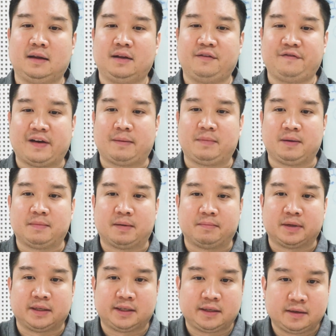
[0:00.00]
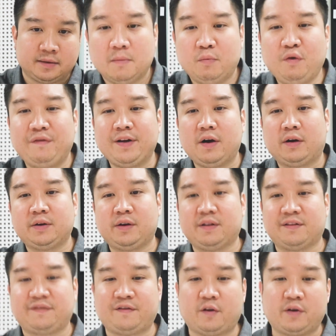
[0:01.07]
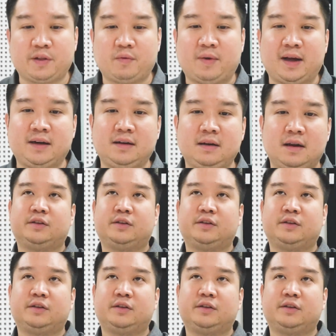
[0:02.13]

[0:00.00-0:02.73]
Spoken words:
family members. Moving on to the fourth one.